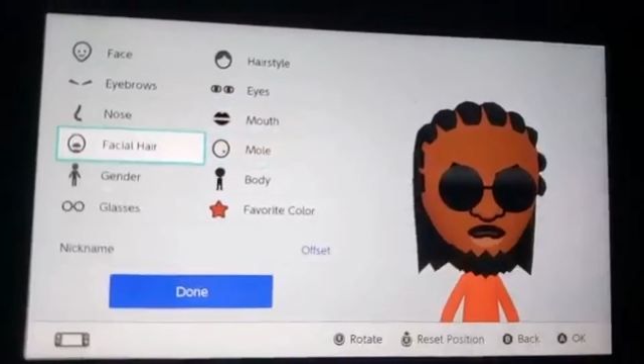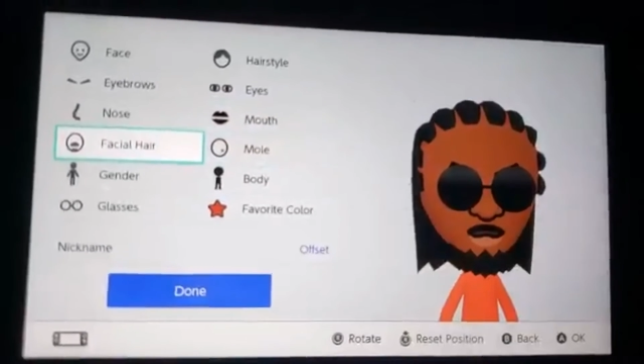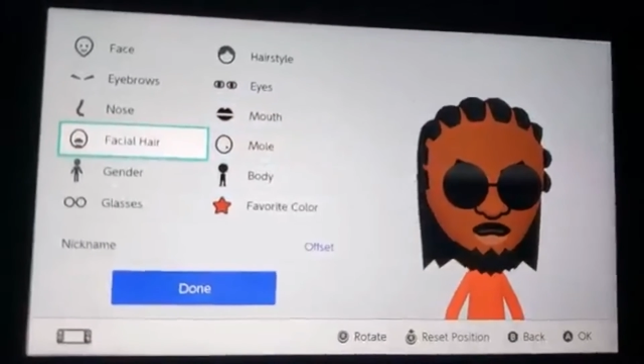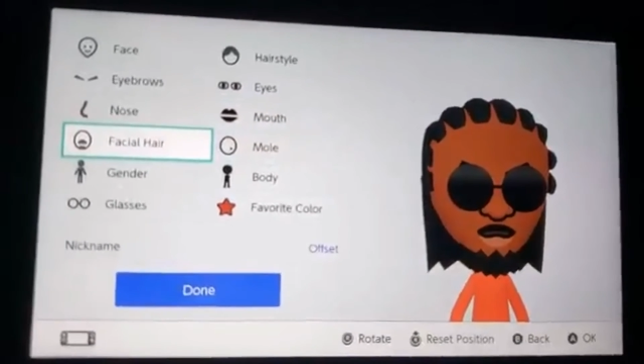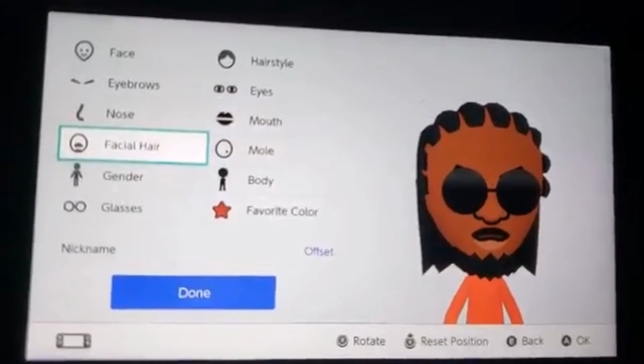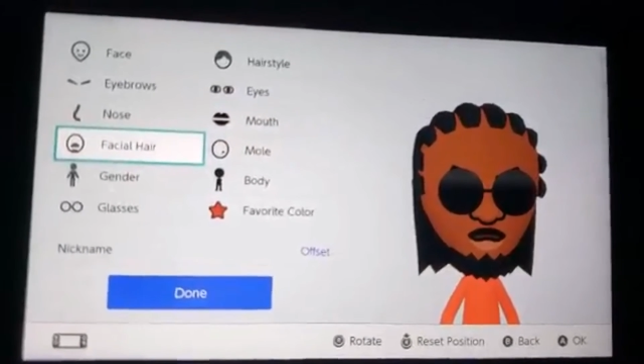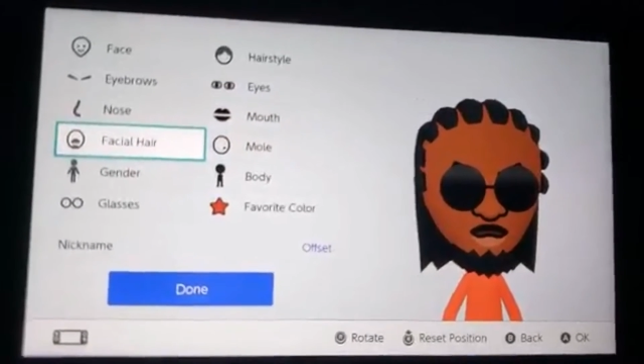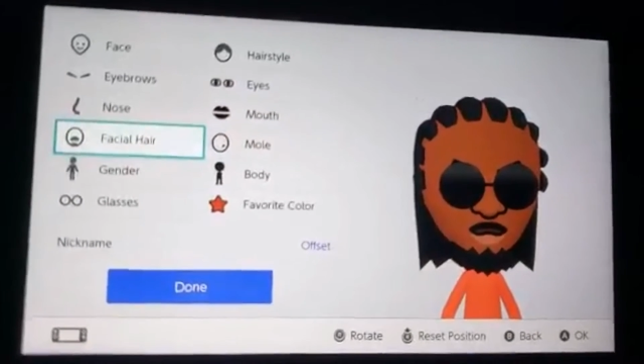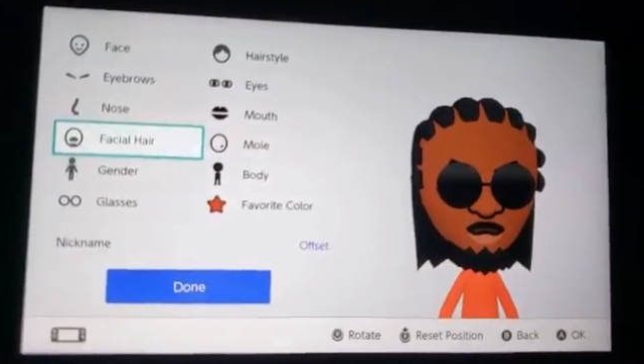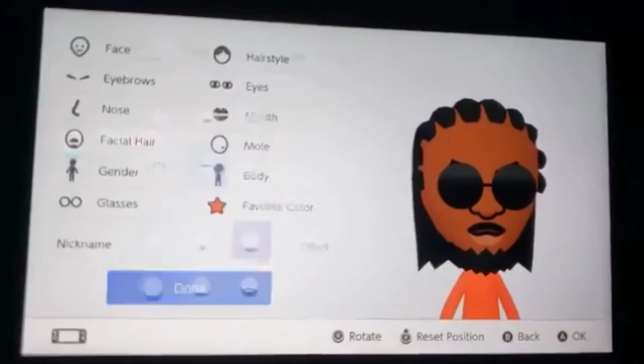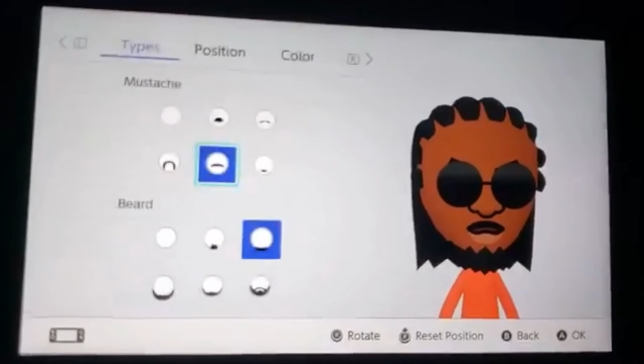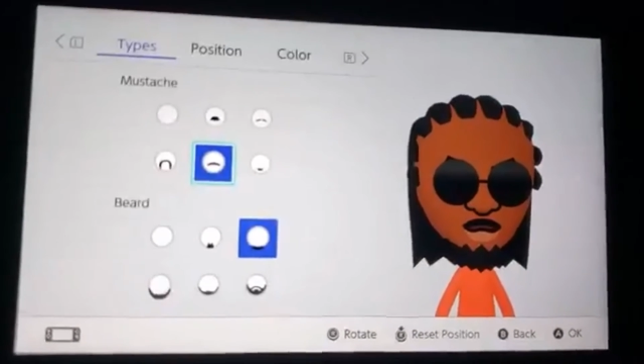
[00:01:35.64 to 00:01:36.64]
and then
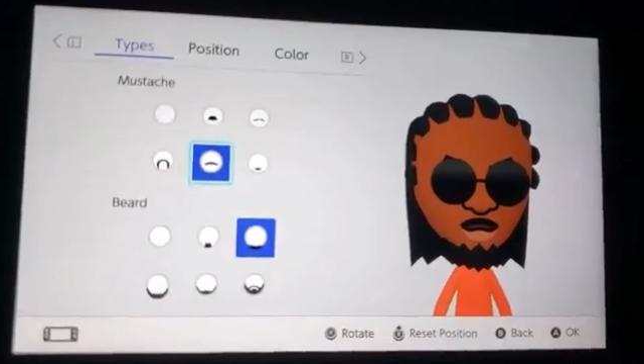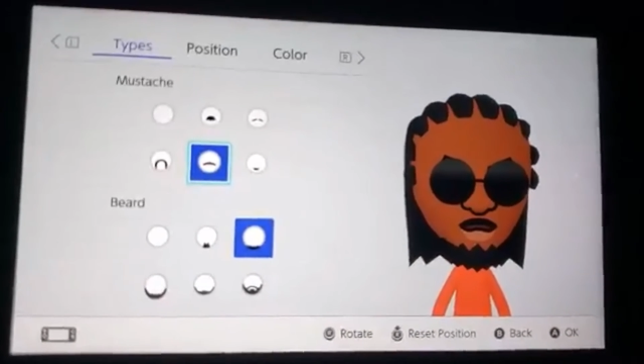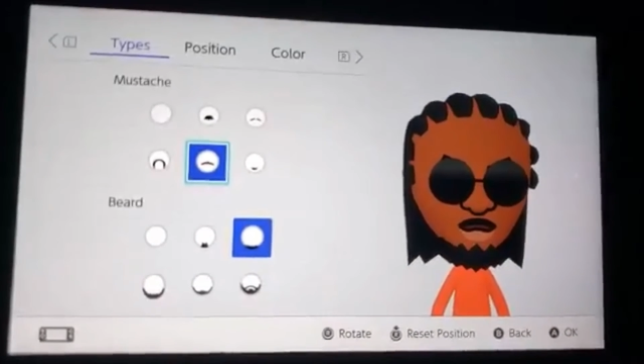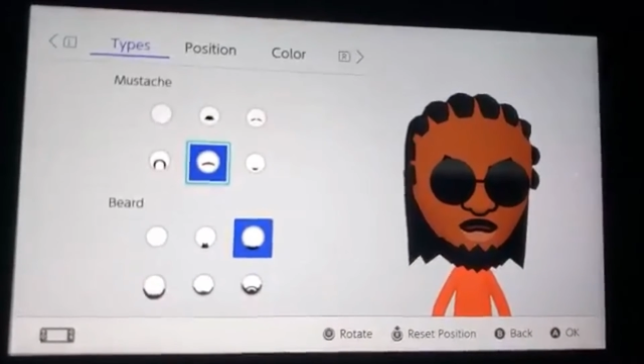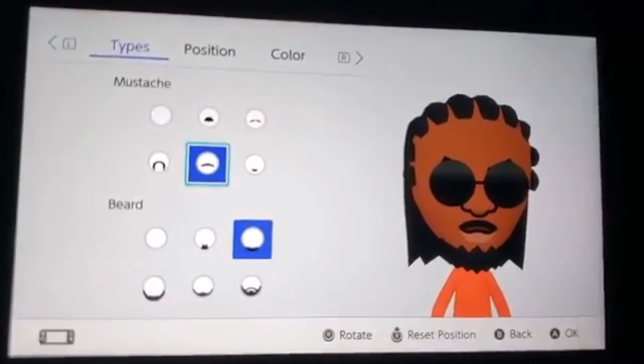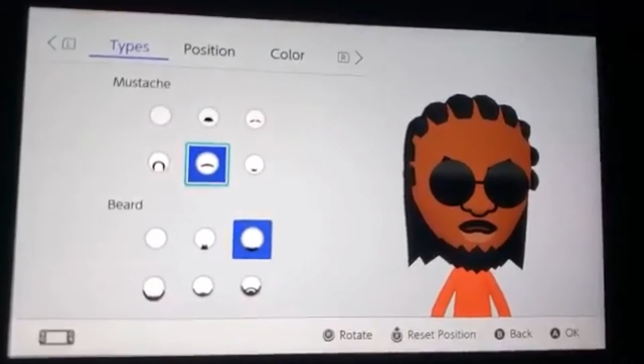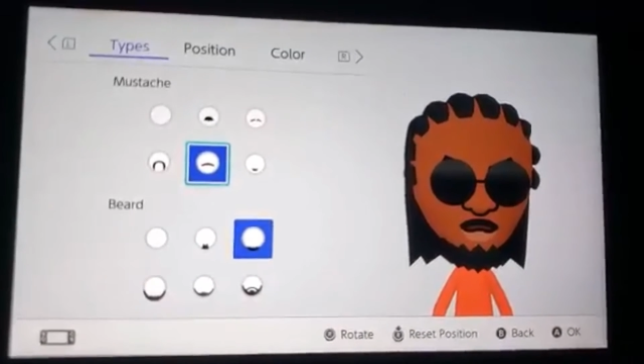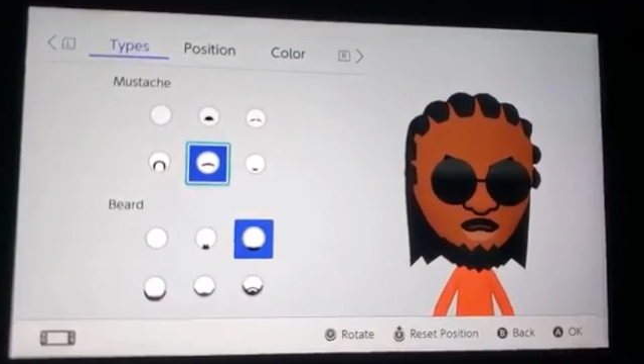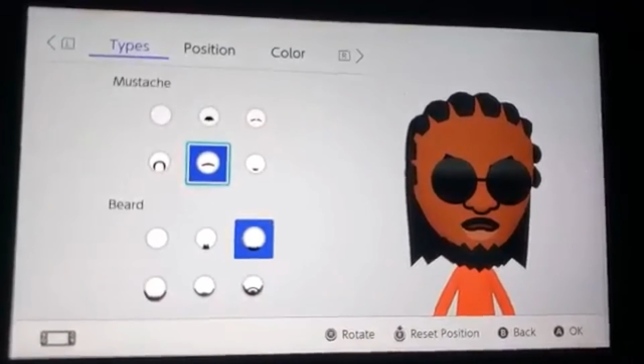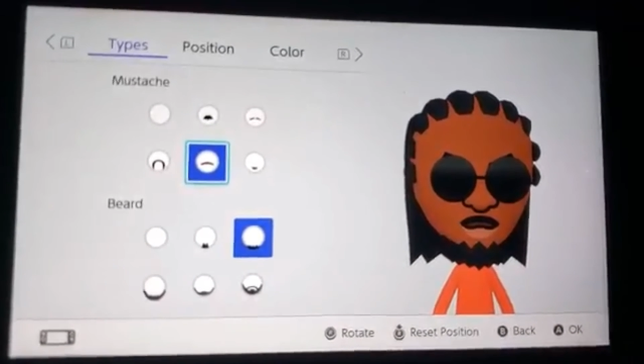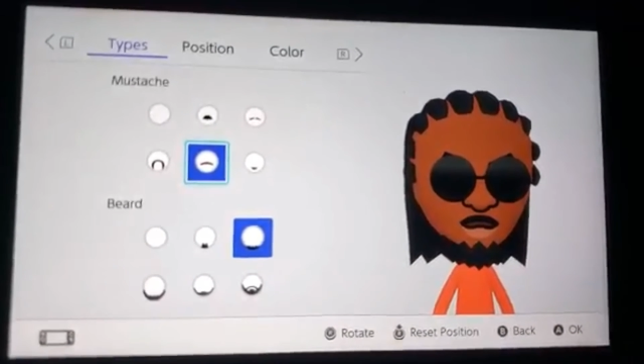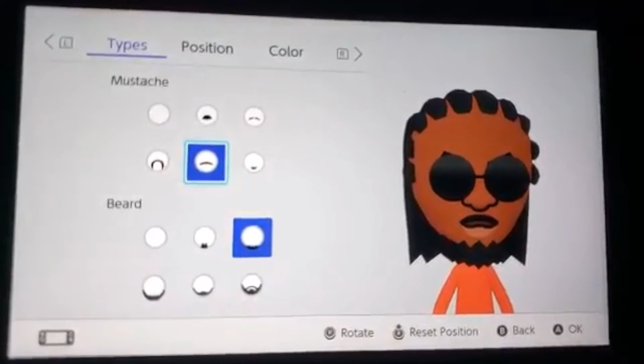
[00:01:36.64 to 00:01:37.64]
facial hair.
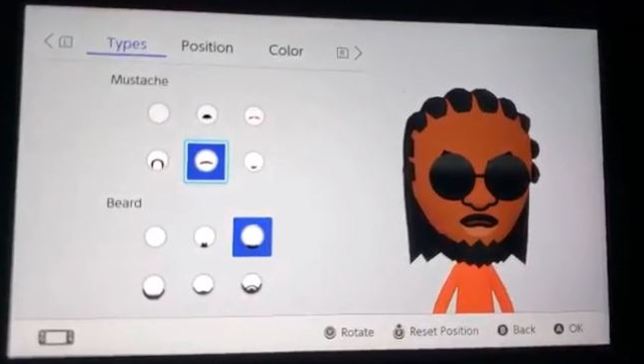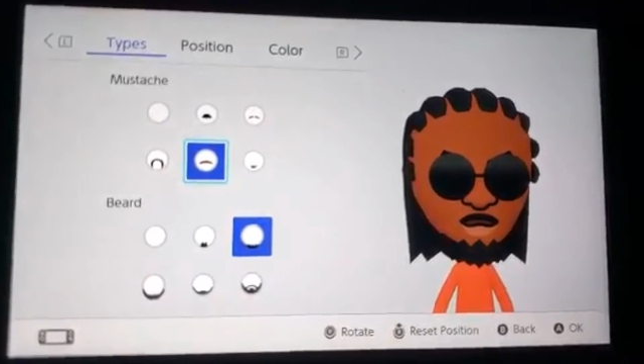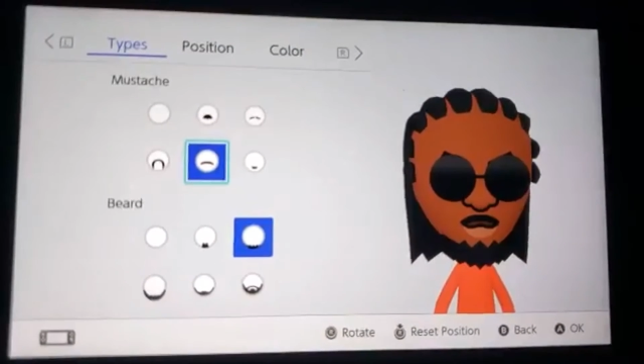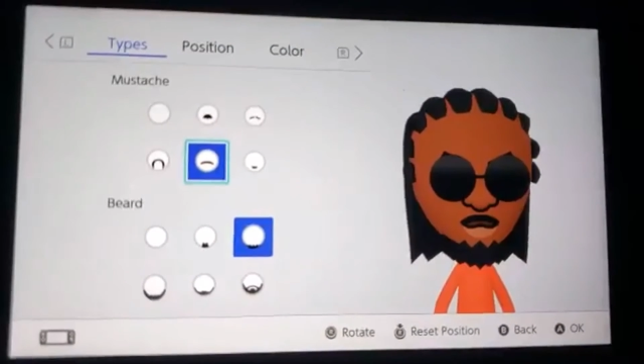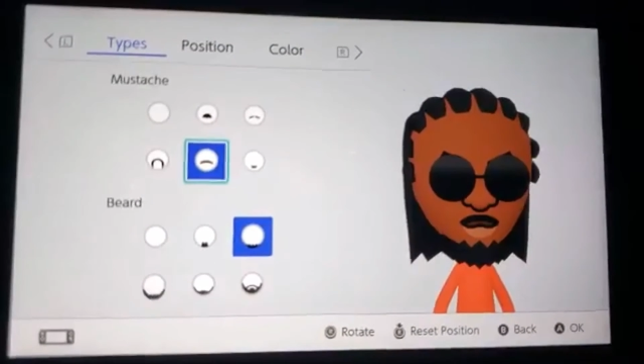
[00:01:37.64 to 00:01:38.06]
I'll pick